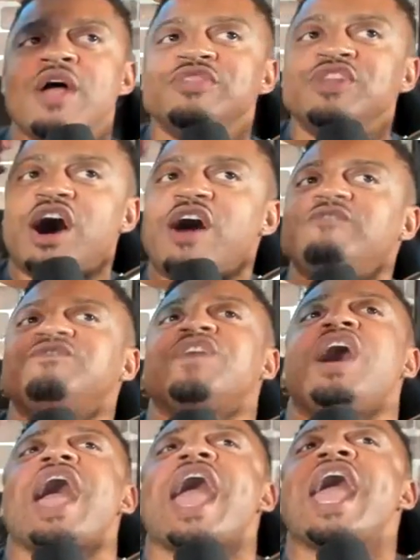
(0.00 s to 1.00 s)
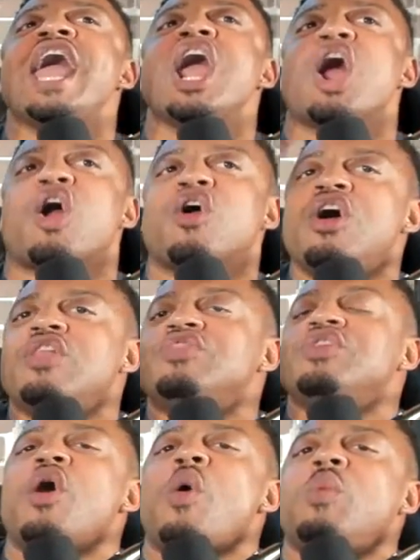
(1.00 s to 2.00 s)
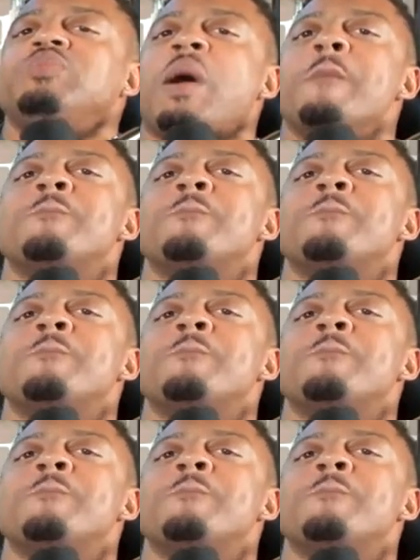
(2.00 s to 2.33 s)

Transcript: The hair, the